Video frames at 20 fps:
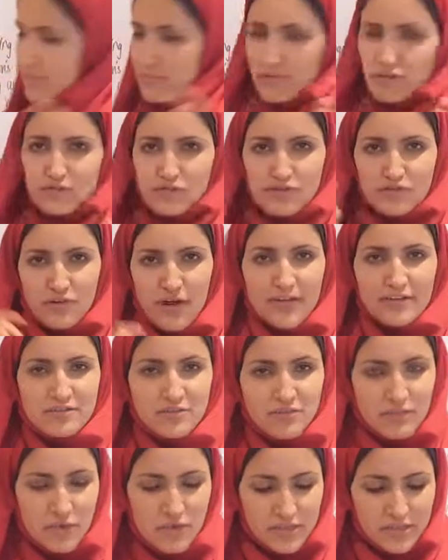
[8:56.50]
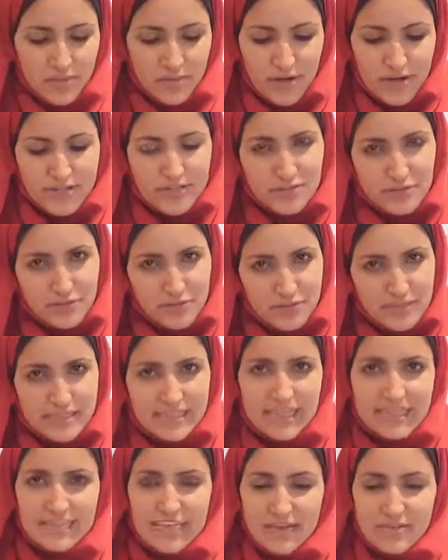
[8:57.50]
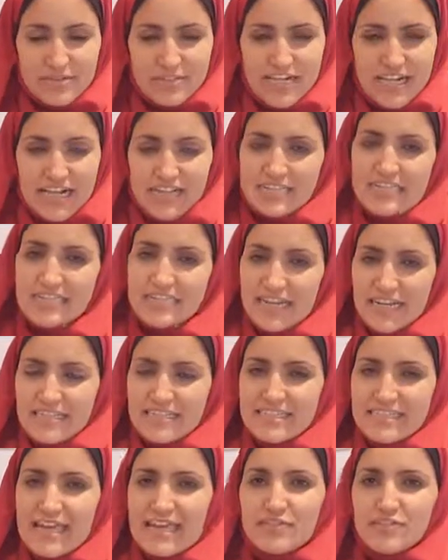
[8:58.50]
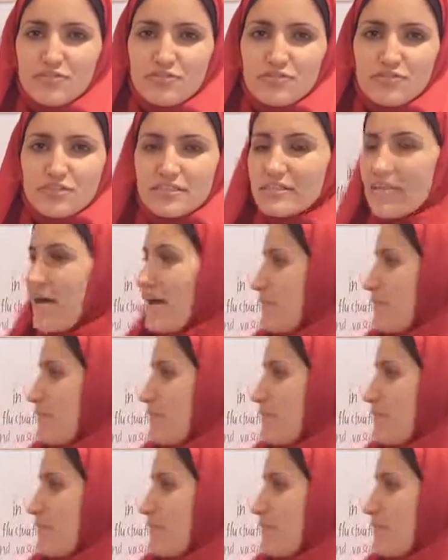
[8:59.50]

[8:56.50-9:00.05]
You should try to avoid the word use in language analysis and instead use